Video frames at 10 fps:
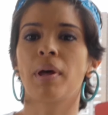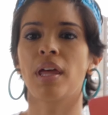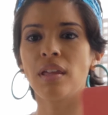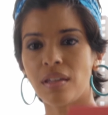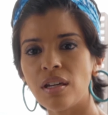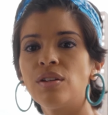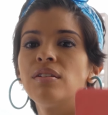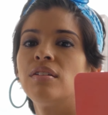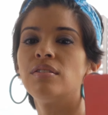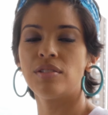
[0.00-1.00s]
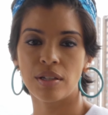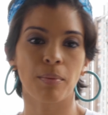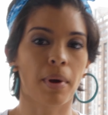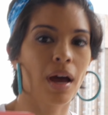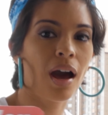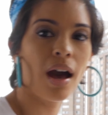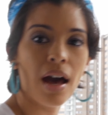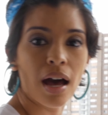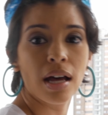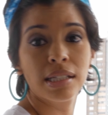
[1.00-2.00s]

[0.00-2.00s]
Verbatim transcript: content creator on this YouTube